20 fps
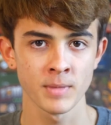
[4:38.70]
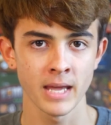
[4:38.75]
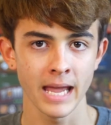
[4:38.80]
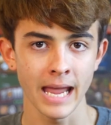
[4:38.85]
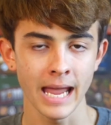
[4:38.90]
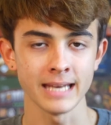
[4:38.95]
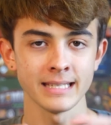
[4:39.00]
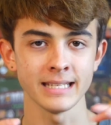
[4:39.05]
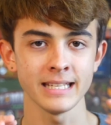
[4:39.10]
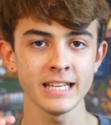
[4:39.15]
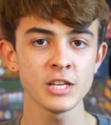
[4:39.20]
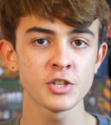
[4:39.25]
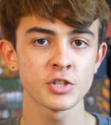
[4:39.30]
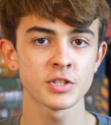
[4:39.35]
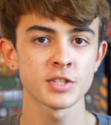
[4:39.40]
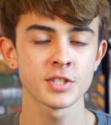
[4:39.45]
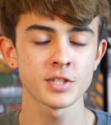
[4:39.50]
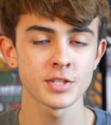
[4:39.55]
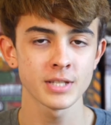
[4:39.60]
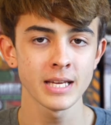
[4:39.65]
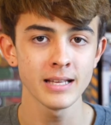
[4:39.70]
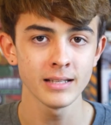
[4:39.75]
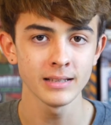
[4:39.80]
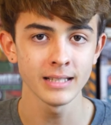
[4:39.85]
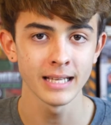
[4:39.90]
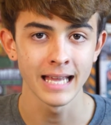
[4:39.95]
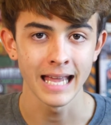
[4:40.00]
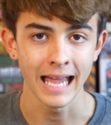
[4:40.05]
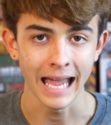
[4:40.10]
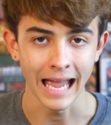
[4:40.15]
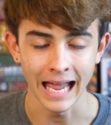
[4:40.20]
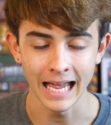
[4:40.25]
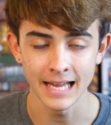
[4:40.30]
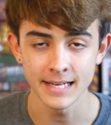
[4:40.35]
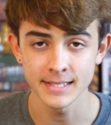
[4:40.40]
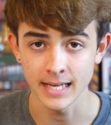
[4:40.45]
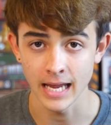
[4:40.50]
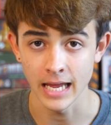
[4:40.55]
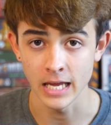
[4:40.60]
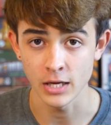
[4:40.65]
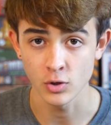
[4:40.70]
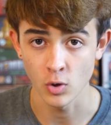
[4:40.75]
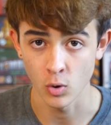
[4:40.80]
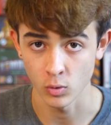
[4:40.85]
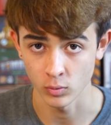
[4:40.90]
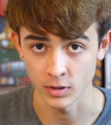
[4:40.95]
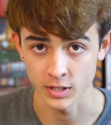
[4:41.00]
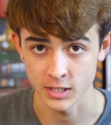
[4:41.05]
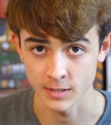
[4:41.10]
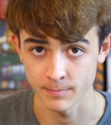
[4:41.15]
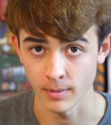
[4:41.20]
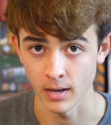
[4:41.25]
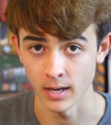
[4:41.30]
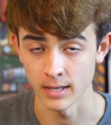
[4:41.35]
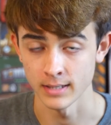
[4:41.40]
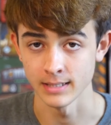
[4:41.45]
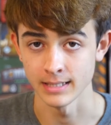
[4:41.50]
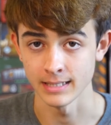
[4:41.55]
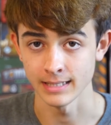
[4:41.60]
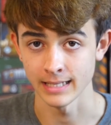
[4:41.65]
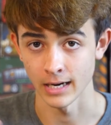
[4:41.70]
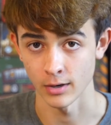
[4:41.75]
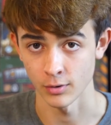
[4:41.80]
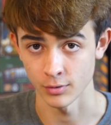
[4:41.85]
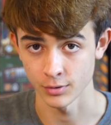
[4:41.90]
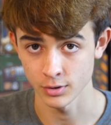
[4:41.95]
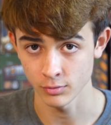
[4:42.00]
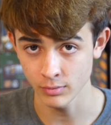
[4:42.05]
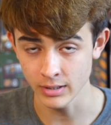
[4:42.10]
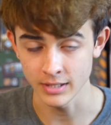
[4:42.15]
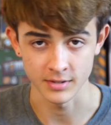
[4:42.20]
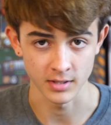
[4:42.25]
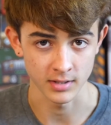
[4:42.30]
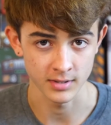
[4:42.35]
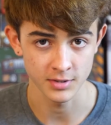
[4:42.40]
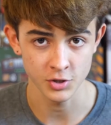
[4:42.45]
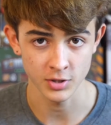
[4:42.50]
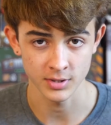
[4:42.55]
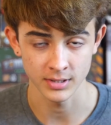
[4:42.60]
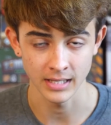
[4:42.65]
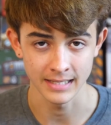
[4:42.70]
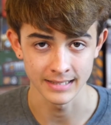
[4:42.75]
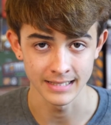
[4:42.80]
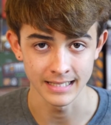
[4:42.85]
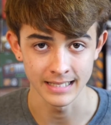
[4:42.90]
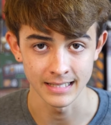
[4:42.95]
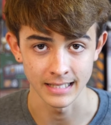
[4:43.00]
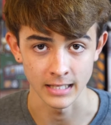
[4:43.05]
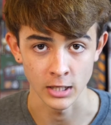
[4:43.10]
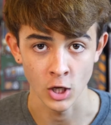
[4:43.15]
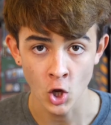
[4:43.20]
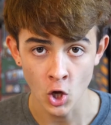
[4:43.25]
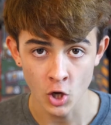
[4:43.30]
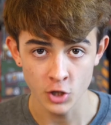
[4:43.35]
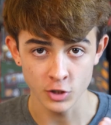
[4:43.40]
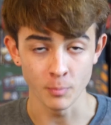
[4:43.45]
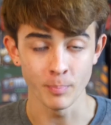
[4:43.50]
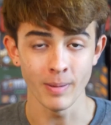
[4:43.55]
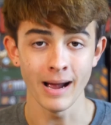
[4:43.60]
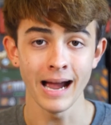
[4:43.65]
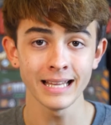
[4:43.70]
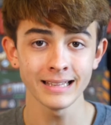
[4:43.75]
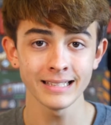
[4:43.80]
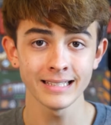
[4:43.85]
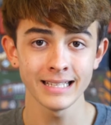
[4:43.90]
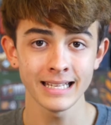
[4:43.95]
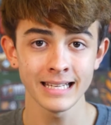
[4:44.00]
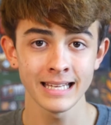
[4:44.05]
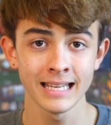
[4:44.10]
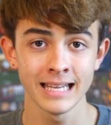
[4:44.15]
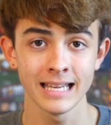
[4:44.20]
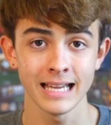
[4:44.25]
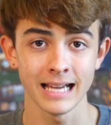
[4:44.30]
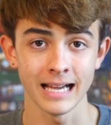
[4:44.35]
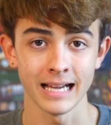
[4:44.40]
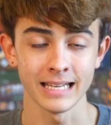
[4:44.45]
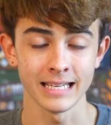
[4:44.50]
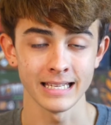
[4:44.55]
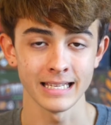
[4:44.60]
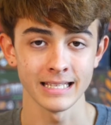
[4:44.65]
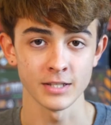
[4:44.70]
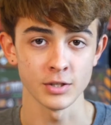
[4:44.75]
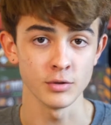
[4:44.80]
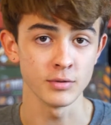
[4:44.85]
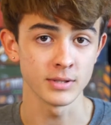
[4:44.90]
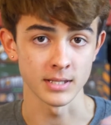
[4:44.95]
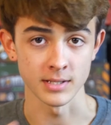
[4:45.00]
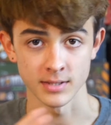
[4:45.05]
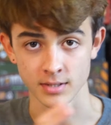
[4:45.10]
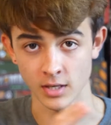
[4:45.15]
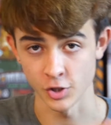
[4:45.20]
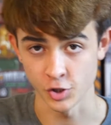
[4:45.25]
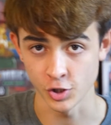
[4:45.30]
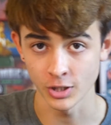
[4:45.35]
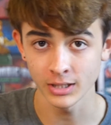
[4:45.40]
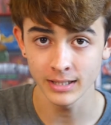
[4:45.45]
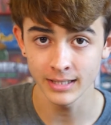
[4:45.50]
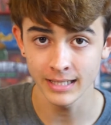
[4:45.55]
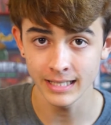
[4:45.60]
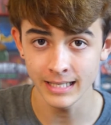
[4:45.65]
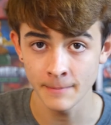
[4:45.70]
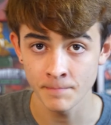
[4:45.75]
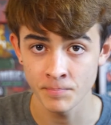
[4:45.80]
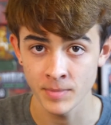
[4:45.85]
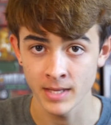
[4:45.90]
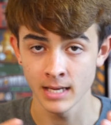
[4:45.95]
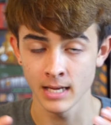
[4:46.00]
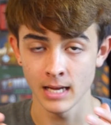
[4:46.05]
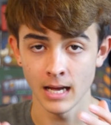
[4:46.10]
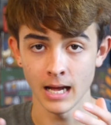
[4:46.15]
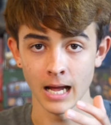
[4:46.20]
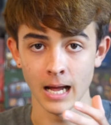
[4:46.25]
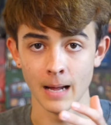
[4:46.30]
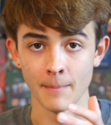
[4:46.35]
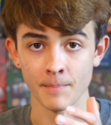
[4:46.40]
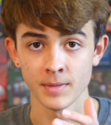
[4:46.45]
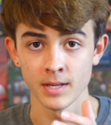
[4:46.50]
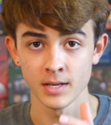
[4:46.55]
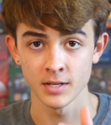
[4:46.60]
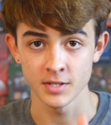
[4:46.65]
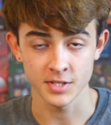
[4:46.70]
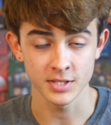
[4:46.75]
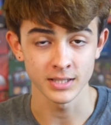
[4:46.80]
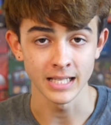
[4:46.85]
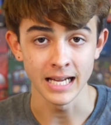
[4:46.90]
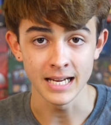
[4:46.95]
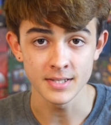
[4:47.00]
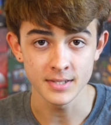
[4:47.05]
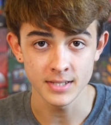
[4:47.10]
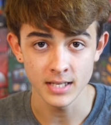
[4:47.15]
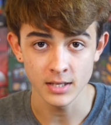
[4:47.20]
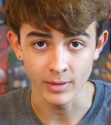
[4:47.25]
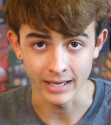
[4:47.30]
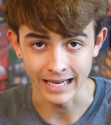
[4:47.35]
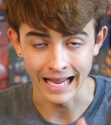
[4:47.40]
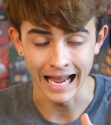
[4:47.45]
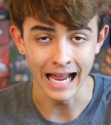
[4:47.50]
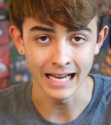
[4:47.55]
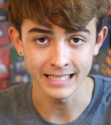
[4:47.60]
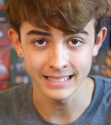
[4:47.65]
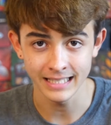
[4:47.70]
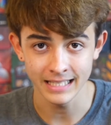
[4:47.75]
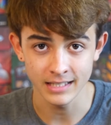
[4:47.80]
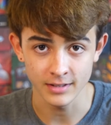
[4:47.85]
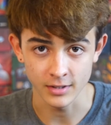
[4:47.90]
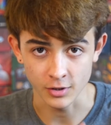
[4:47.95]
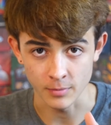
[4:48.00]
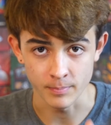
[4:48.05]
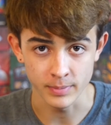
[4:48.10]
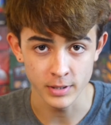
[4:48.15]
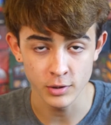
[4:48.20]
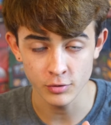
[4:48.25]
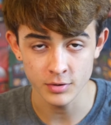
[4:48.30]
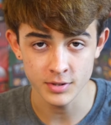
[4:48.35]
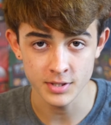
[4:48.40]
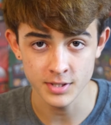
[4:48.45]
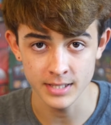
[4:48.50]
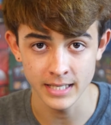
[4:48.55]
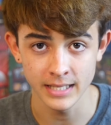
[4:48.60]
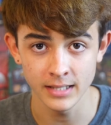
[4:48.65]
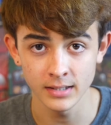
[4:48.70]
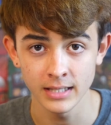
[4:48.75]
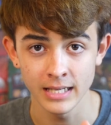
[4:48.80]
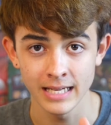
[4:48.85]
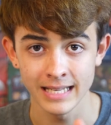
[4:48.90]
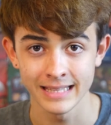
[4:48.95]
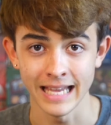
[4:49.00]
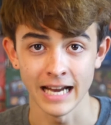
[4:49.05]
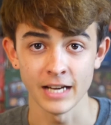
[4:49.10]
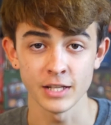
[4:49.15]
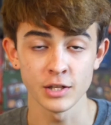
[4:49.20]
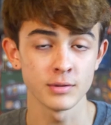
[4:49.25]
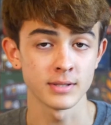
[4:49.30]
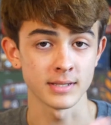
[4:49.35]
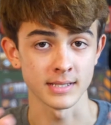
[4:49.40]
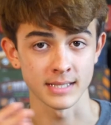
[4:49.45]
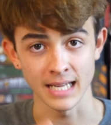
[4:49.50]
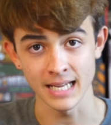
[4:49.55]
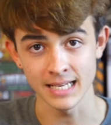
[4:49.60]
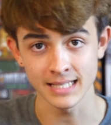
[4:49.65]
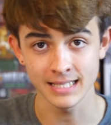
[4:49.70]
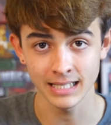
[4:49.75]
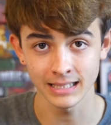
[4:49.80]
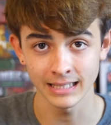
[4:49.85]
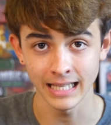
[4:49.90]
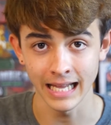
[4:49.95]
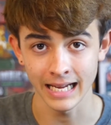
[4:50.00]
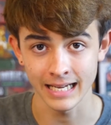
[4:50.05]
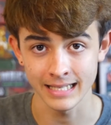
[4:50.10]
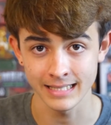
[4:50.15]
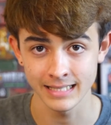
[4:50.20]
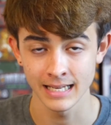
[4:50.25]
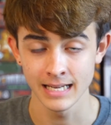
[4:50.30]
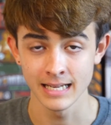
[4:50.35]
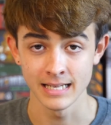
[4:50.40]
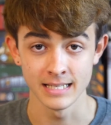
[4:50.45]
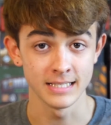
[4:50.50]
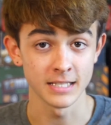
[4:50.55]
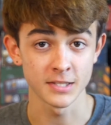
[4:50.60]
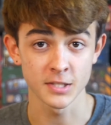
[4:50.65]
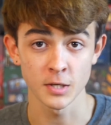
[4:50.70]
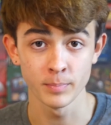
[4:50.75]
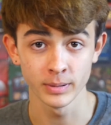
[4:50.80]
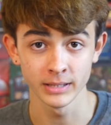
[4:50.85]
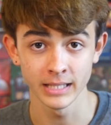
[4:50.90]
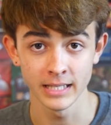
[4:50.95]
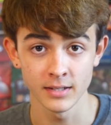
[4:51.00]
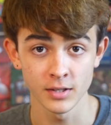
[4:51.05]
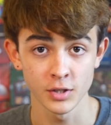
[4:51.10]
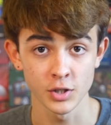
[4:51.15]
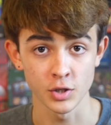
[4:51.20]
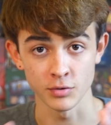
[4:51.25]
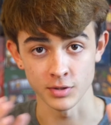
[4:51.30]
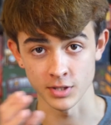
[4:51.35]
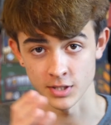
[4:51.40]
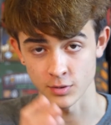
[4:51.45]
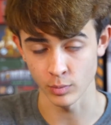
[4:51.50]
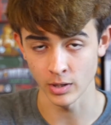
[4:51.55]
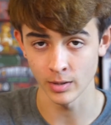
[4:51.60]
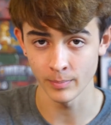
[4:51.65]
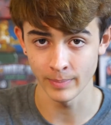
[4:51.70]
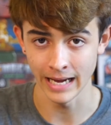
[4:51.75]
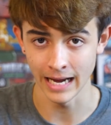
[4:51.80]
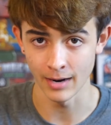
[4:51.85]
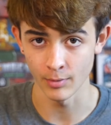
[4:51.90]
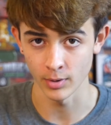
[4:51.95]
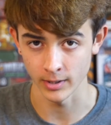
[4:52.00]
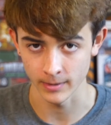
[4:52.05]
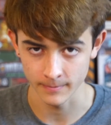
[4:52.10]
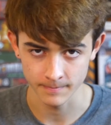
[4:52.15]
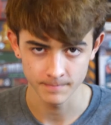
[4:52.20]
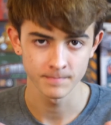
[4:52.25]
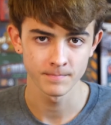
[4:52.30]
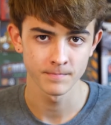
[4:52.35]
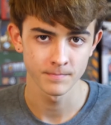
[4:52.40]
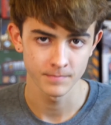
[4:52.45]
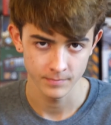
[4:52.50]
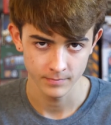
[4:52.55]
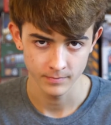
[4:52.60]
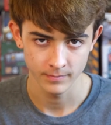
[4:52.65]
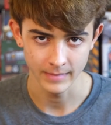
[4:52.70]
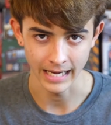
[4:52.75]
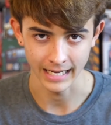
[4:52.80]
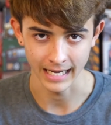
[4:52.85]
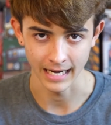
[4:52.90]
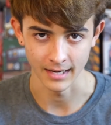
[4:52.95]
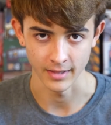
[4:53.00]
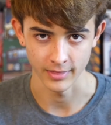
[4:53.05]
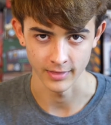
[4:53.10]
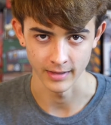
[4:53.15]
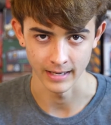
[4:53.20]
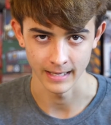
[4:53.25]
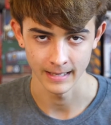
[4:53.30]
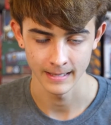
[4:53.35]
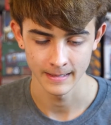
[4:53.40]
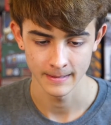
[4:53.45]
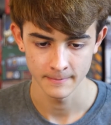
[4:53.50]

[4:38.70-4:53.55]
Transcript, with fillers: And each skill has a corresponding characteristics, just like D&D. So piloting uh, uses agility, um, slicing, right, hacking, the computer skill, that uses intellect, discipline uses willpower, that kind of thing.